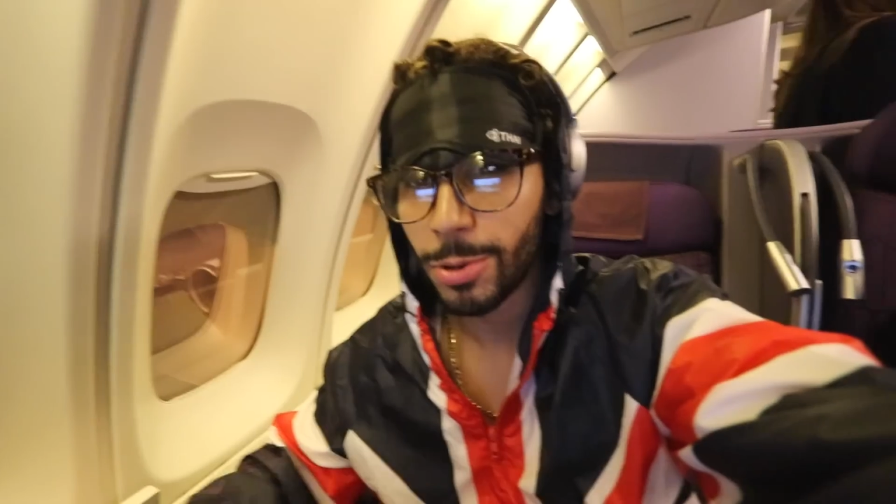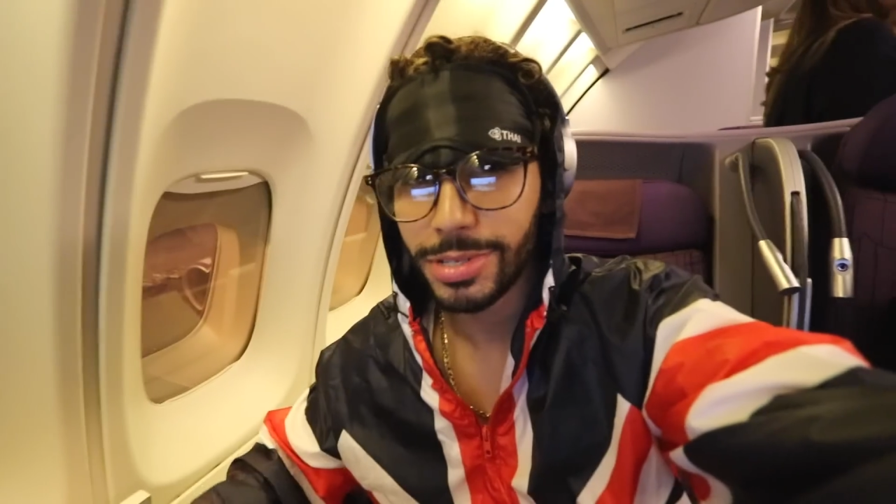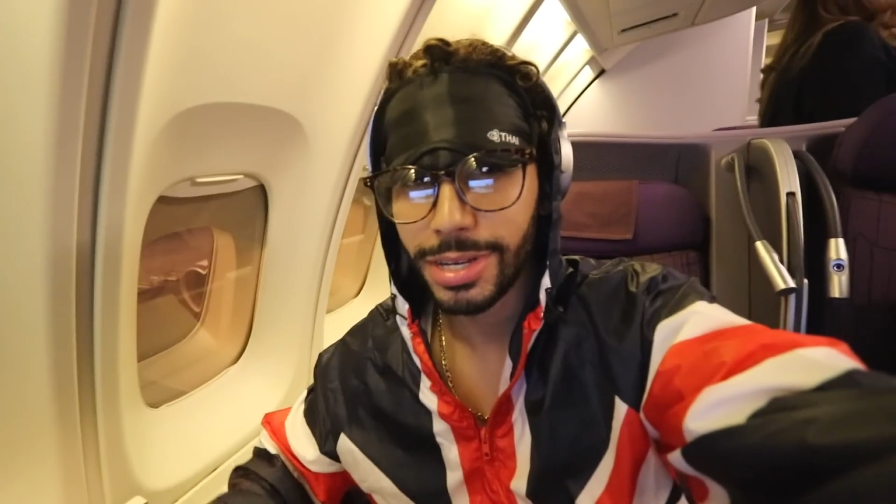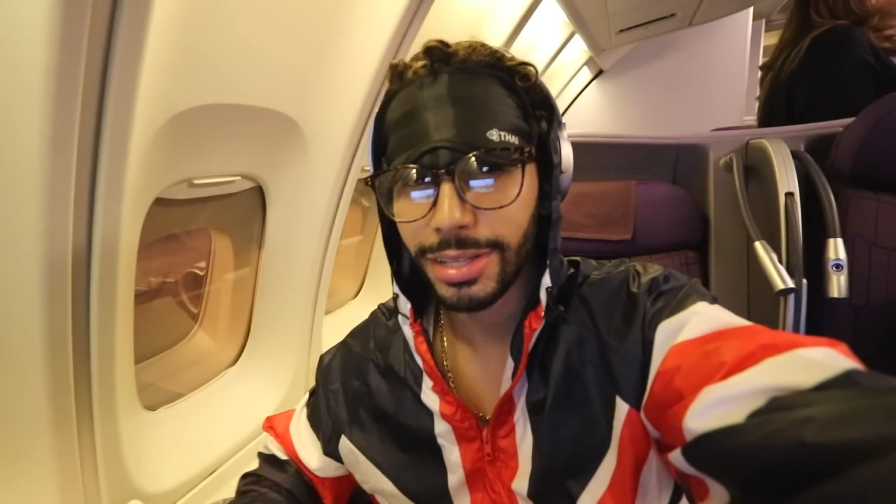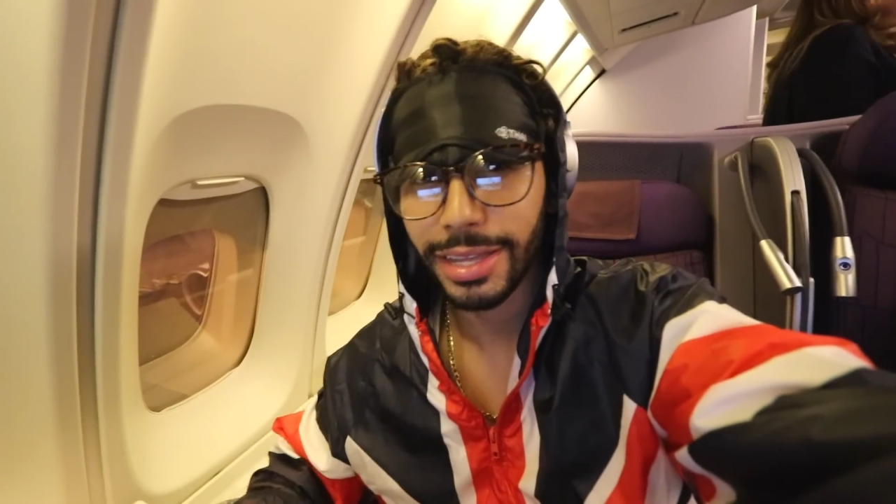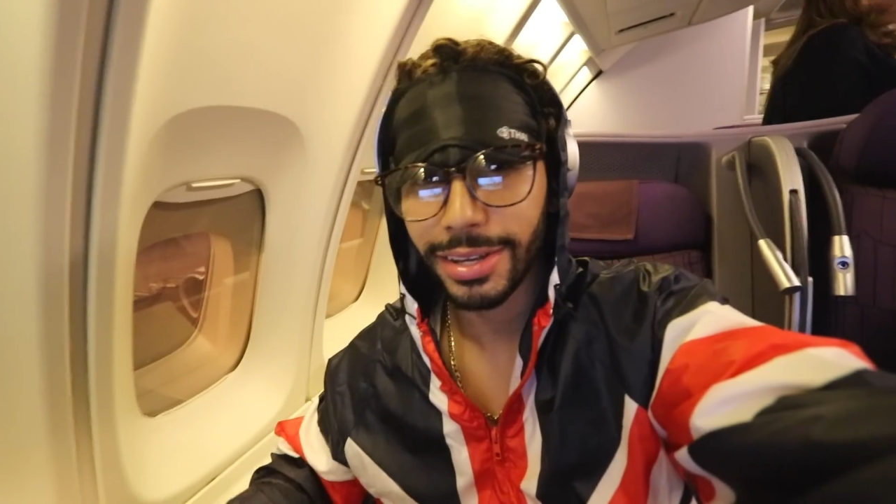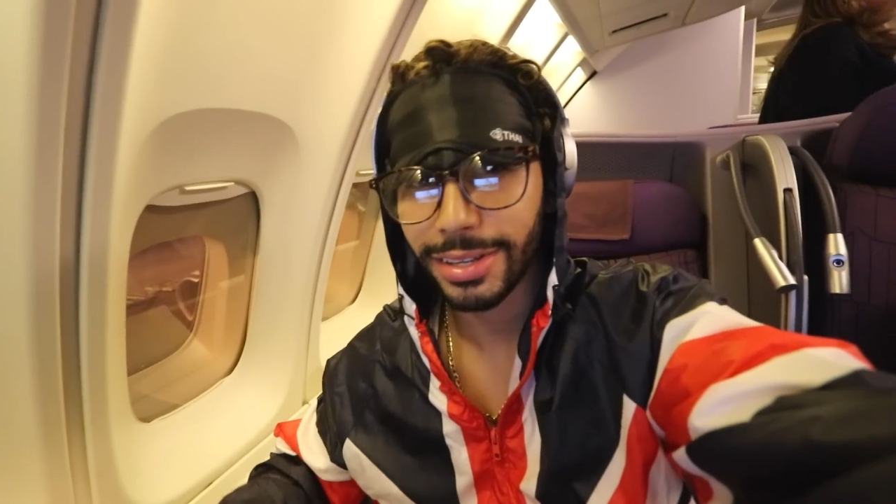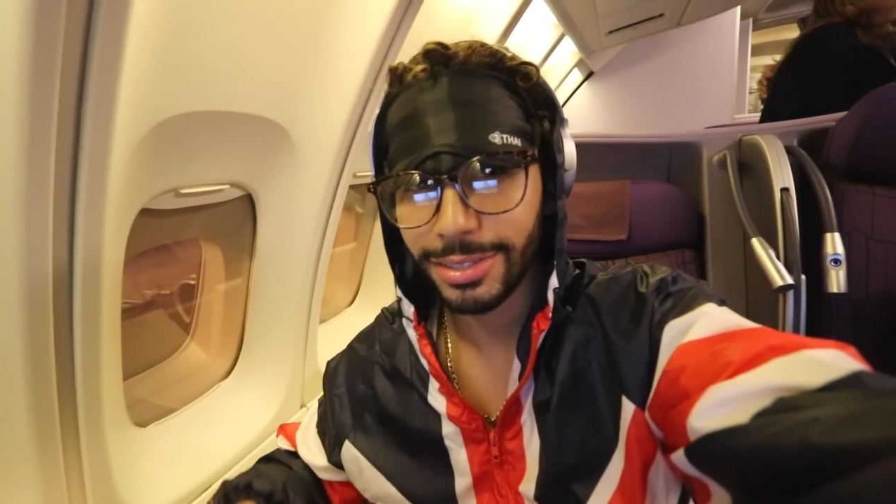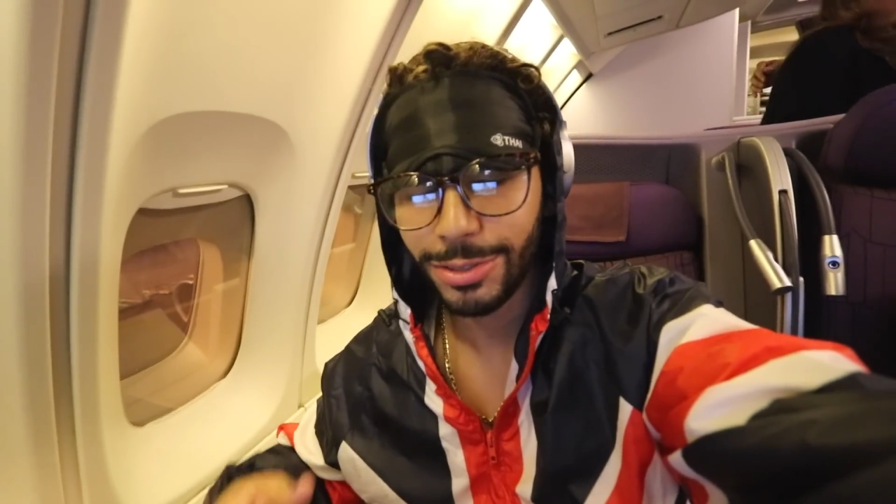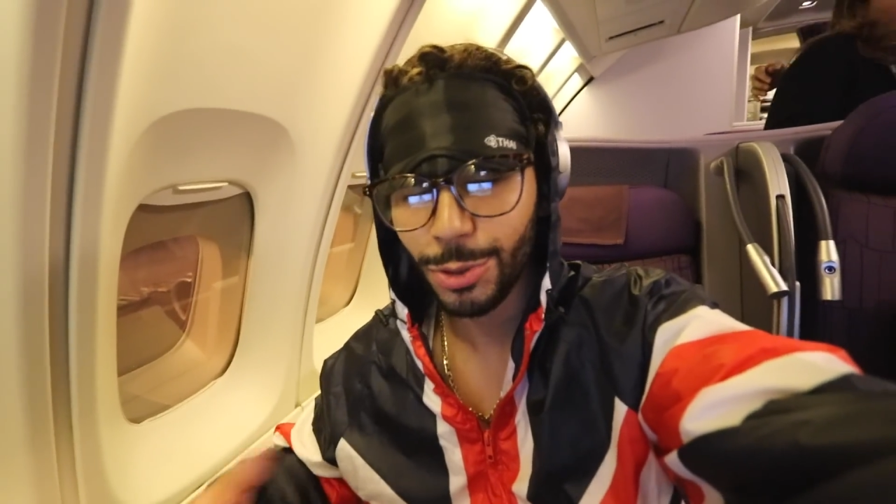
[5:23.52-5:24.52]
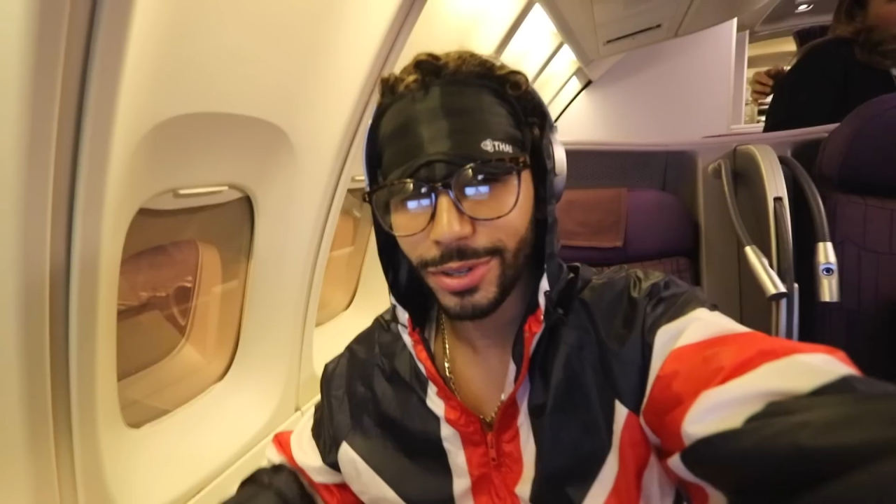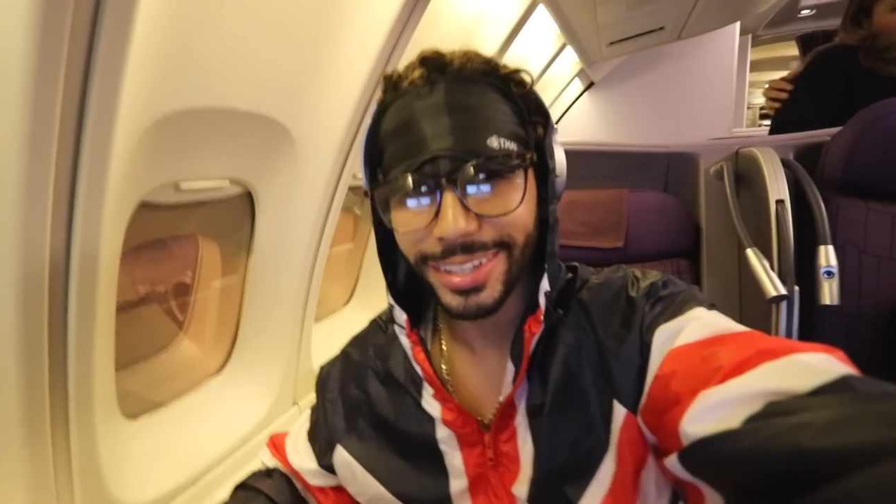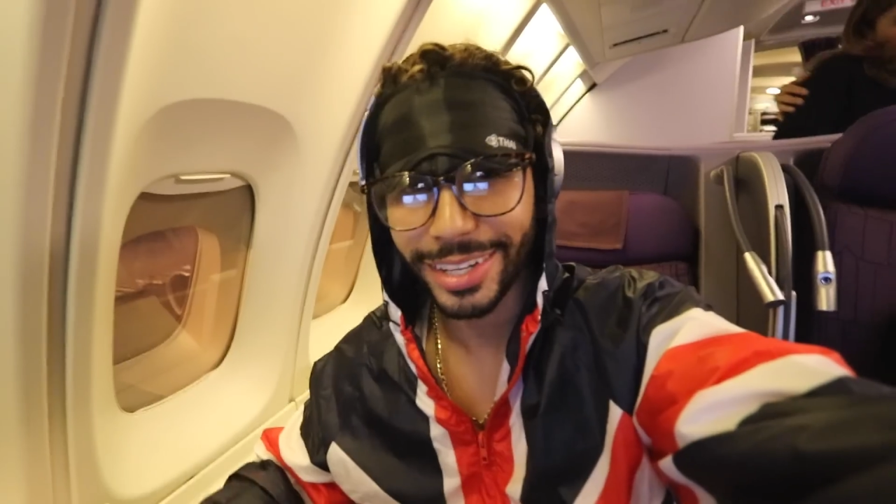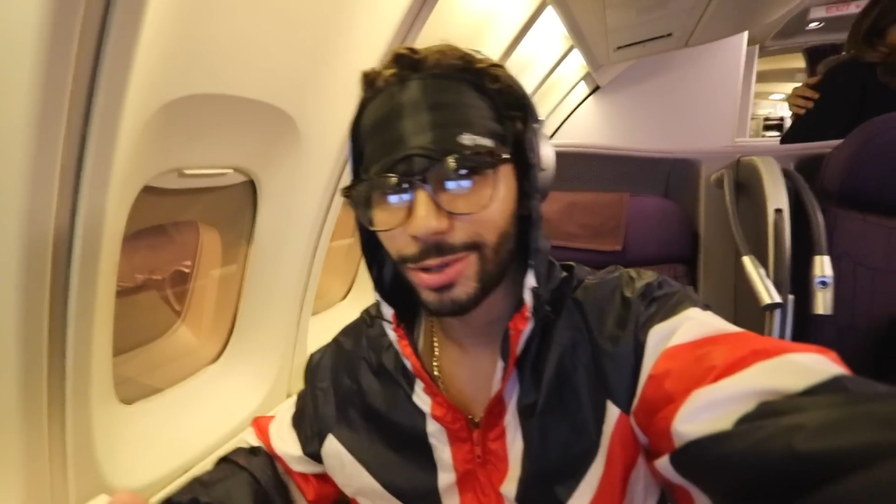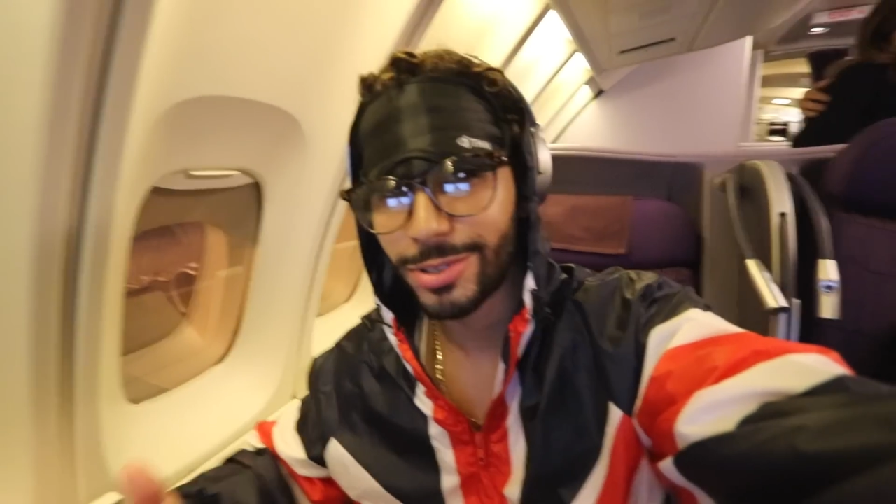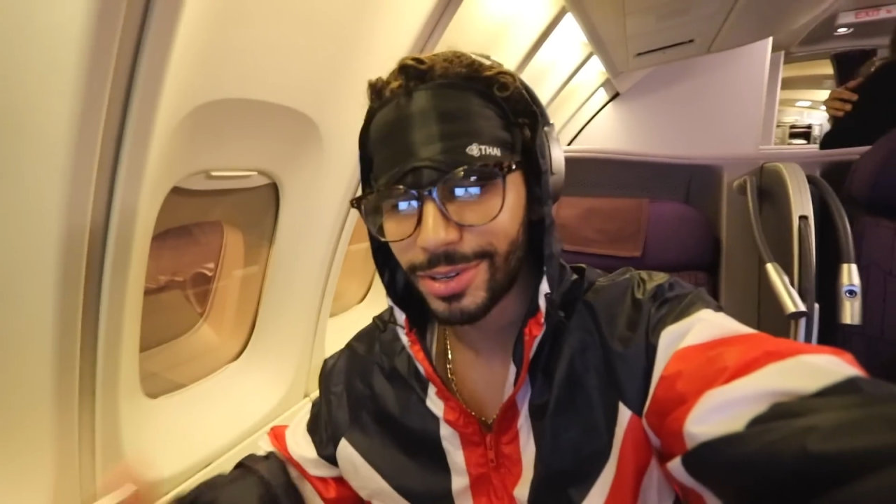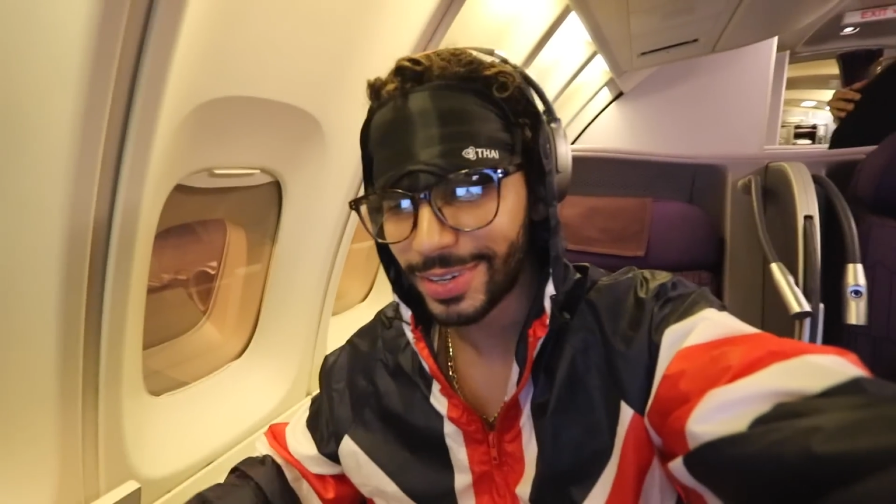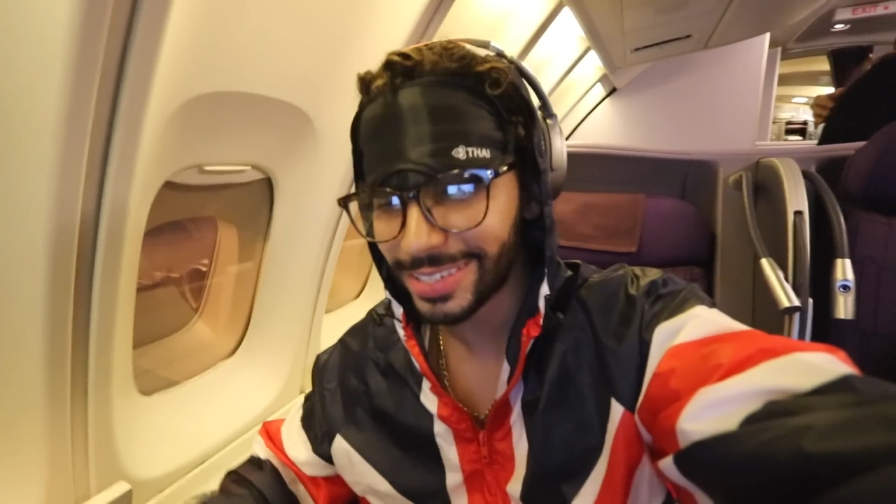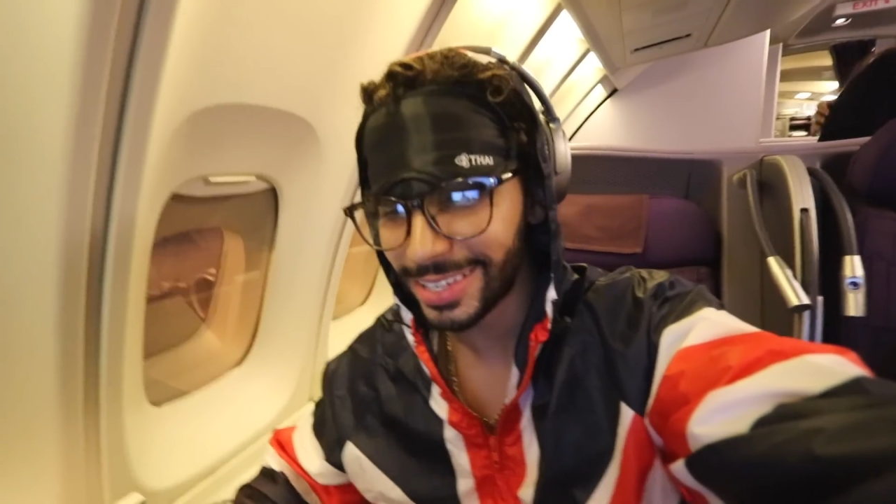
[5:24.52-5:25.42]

always there like, dude, are you serious?